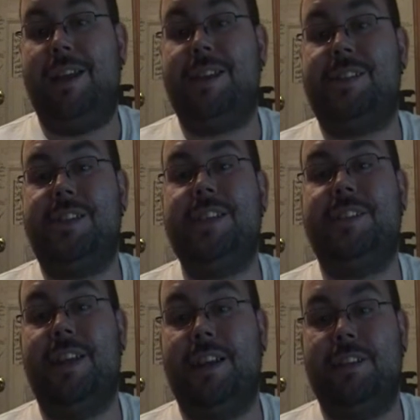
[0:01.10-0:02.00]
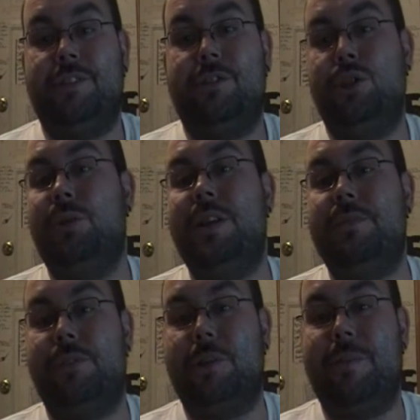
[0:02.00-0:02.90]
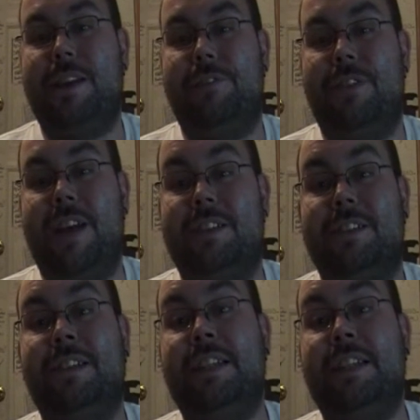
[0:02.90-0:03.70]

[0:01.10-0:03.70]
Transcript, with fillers: NXT tonight. Tune in for the main event.